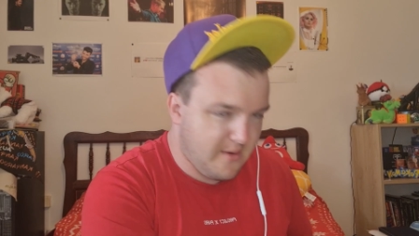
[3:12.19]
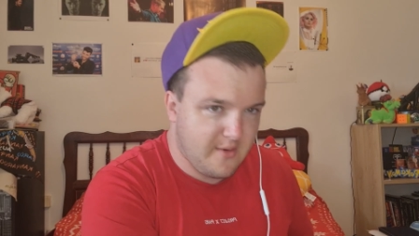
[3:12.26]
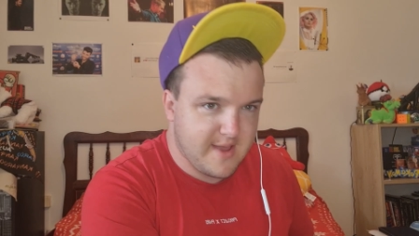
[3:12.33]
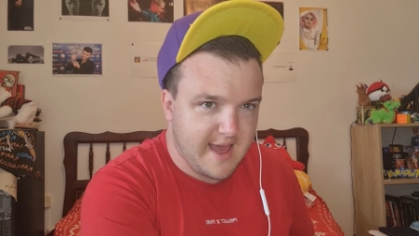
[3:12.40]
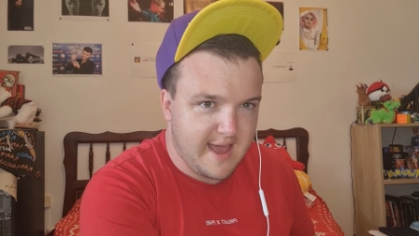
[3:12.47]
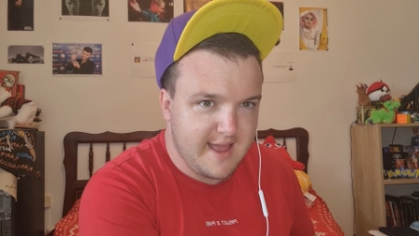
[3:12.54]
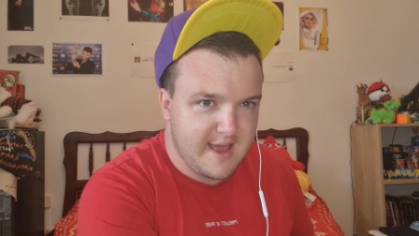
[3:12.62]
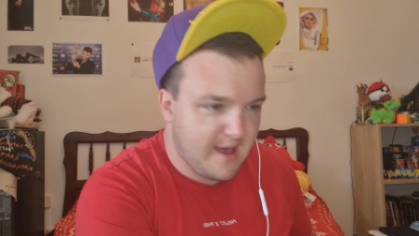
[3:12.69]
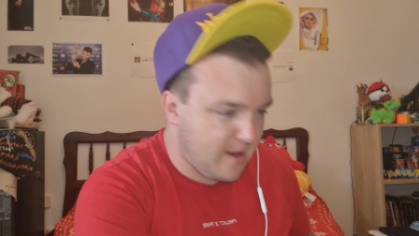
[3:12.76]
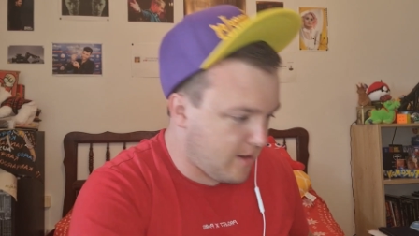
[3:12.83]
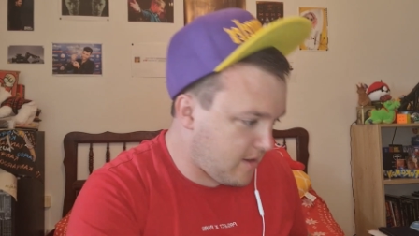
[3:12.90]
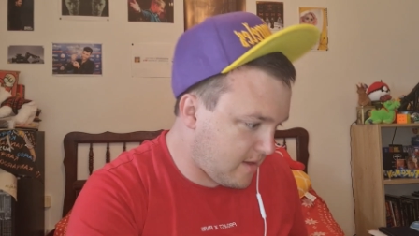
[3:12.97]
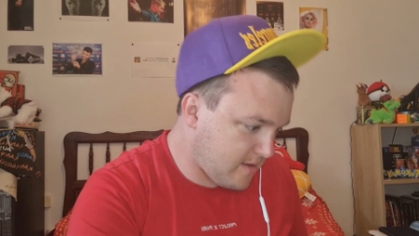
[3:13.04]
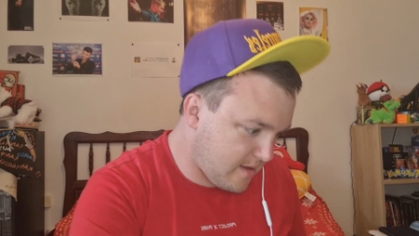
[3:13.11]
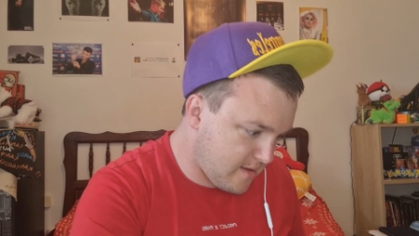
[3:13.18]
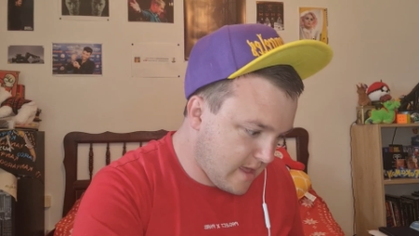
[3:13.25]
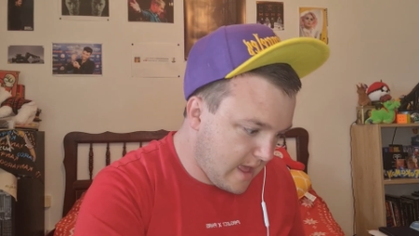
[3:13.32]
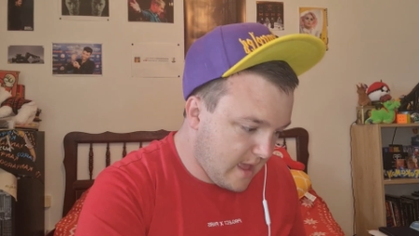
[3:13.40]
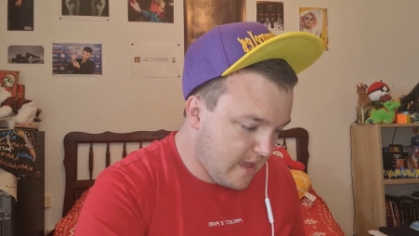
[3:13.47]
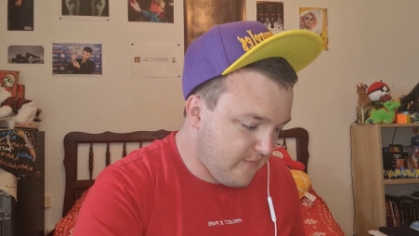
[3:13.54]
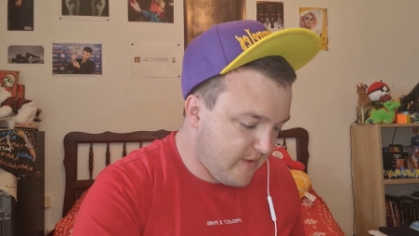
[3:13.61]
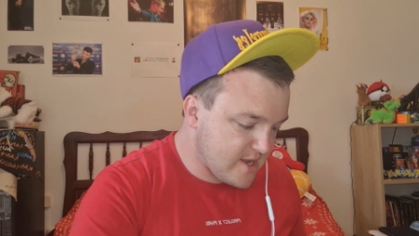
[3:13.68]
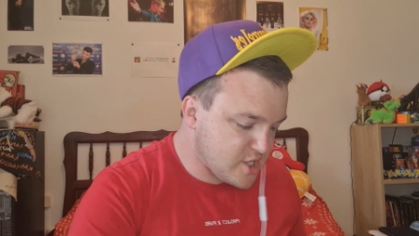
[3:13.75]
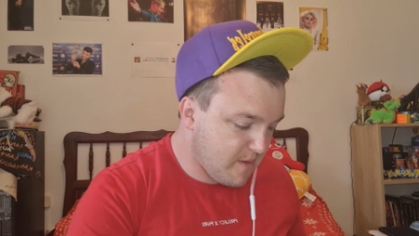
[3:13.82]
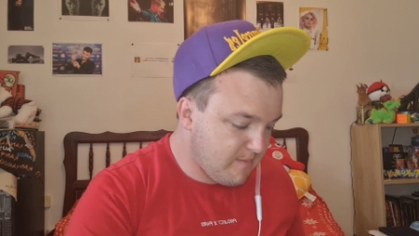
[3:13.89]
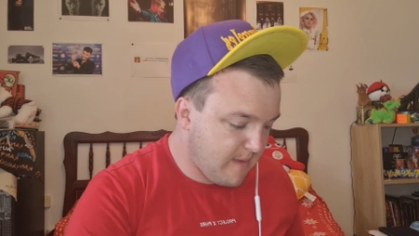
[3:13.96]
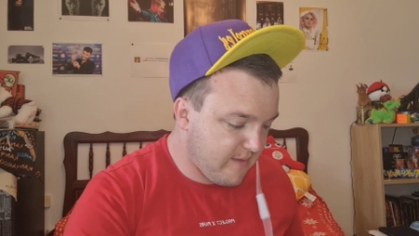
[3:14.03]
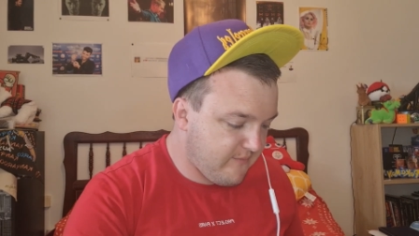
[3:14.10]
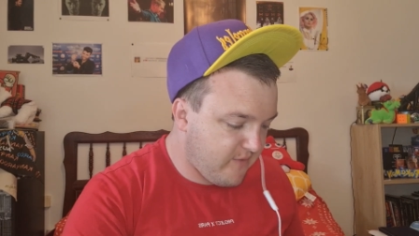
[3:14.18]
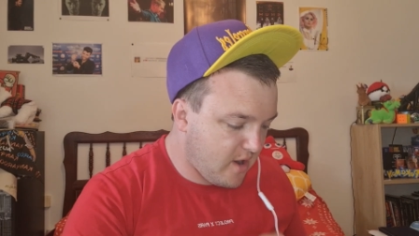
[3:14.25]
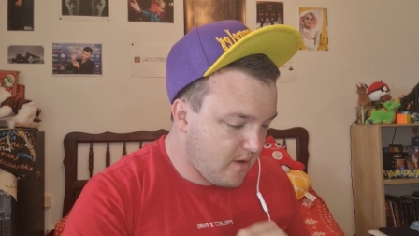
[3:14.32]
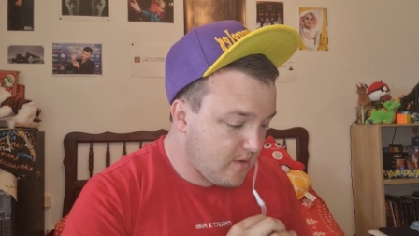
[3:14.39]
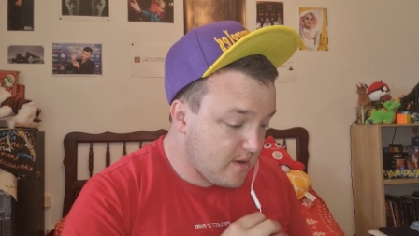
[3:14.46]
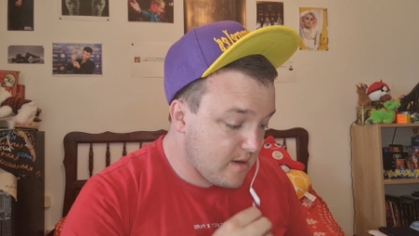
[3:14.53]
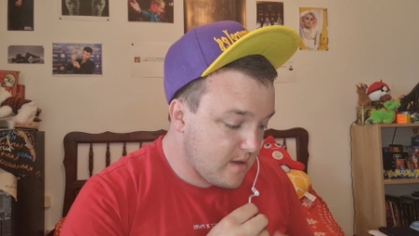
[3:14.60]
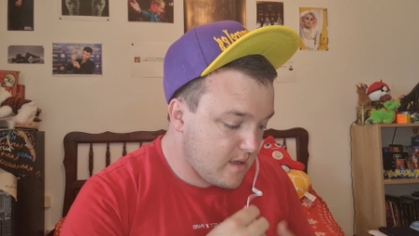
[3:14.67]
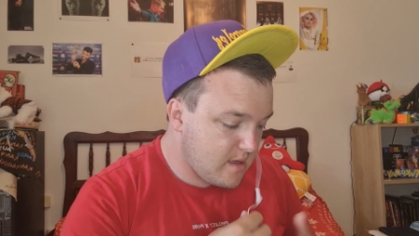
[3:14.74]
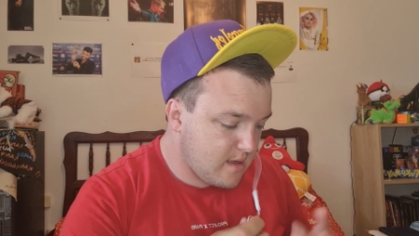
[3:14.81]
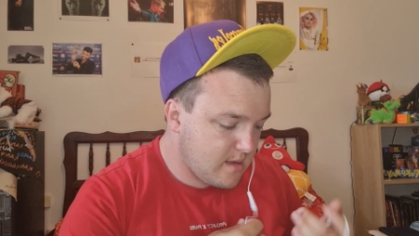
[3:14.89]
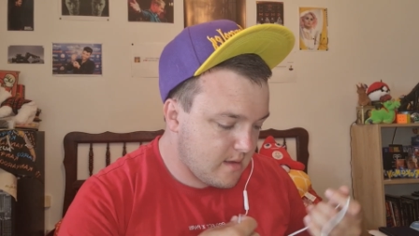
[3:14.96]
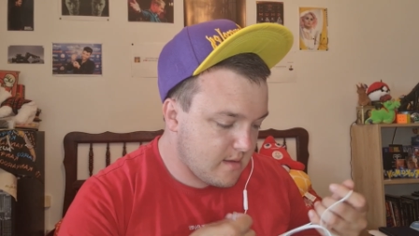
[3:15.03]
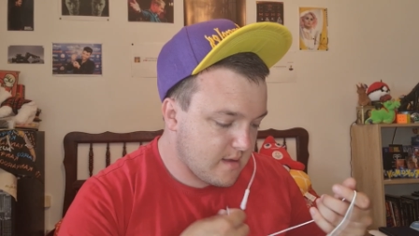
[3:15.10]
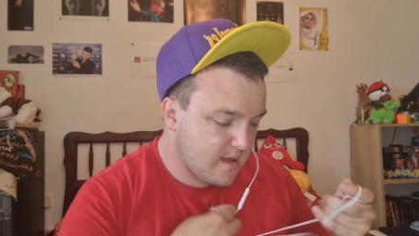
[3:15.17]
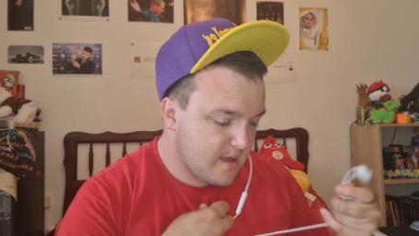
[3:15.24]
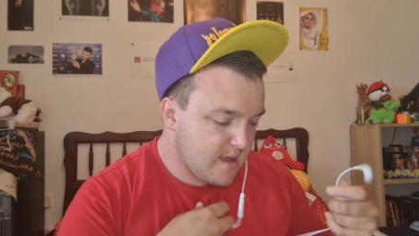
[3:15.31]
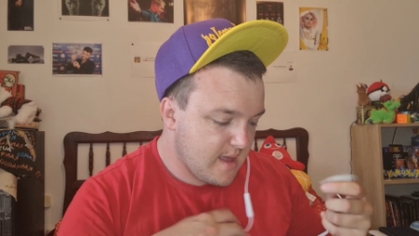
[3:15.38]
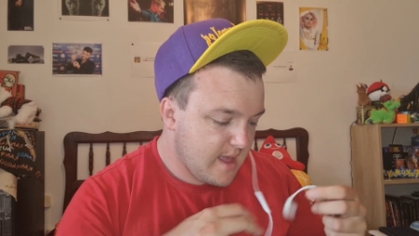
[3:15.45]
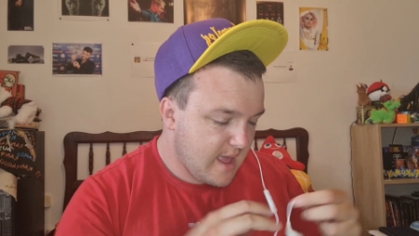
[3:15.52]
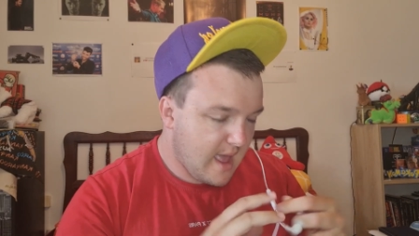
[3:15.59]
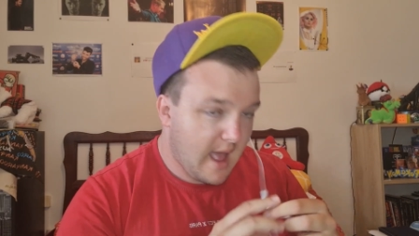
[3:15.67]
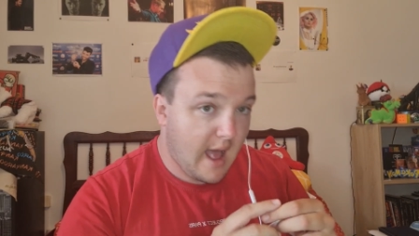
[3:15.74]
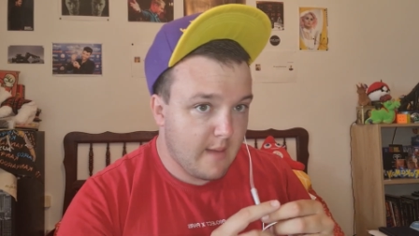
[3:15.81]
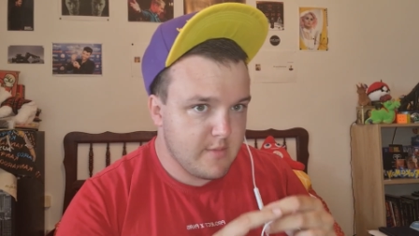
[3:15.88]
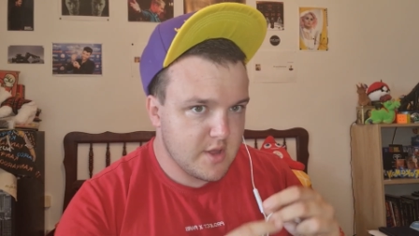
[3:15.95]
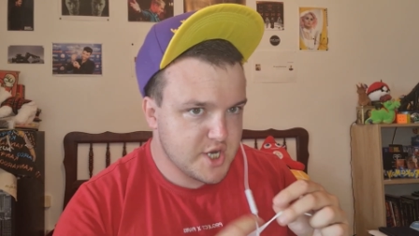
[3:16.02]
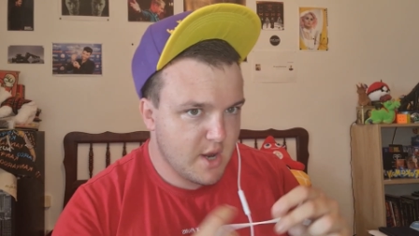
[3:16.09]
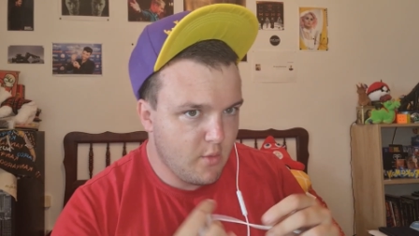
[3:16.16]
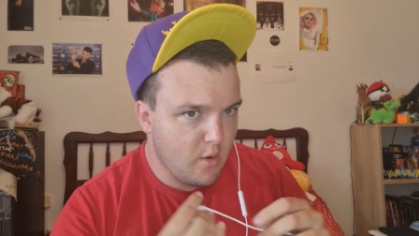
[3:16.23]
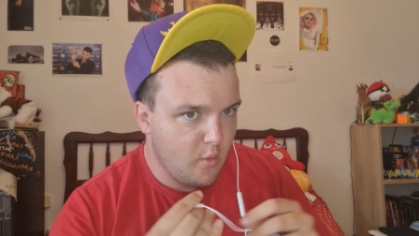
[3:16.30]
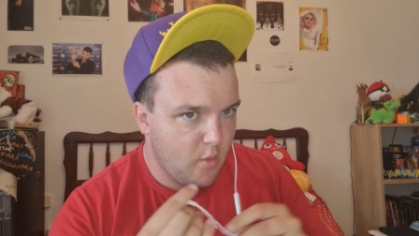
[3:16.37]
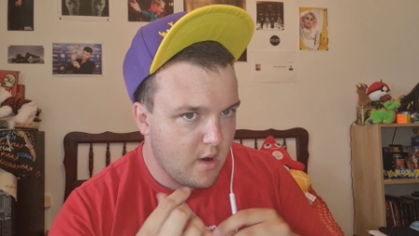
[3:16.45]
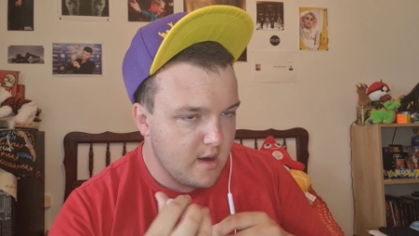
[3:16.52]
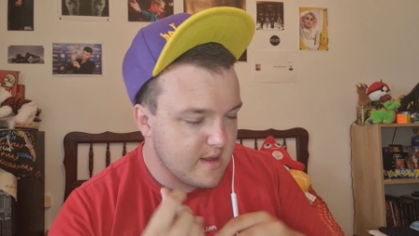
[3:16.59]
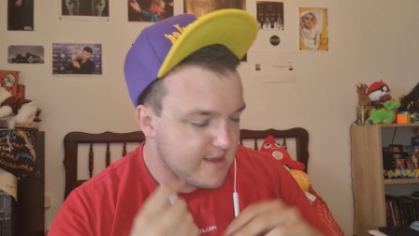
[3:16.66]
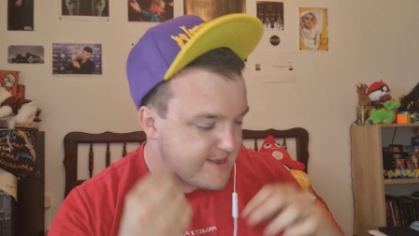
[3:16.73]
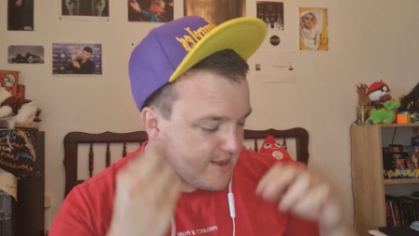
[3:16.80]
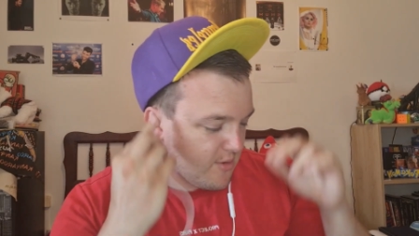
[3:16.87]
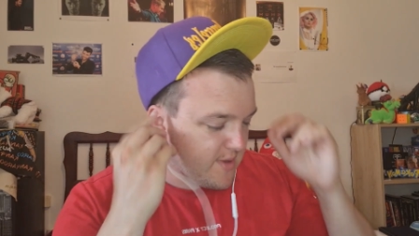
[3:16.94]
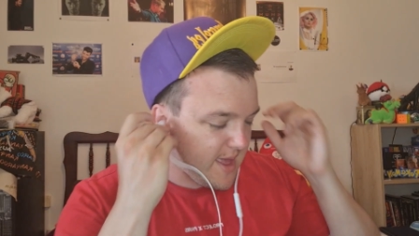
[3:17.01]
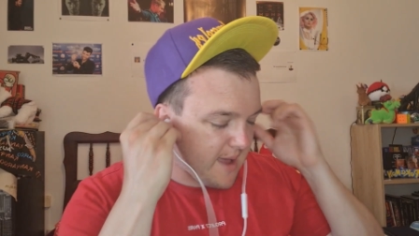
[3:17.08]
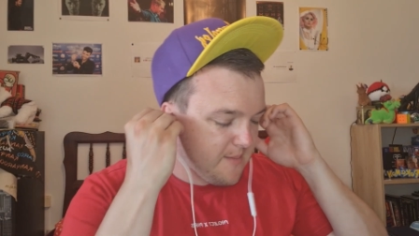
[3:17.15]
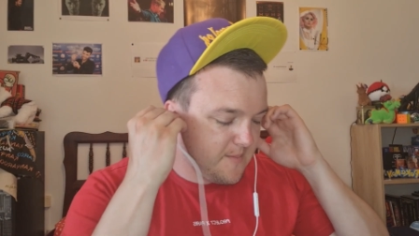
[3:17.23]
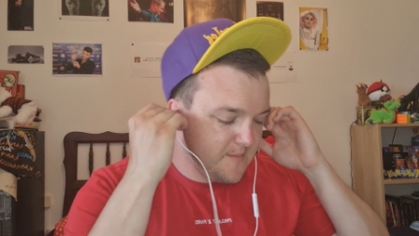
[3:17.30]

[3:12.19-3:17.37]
Okay, if I drop my phone, I'm not sure it will work. So yeah.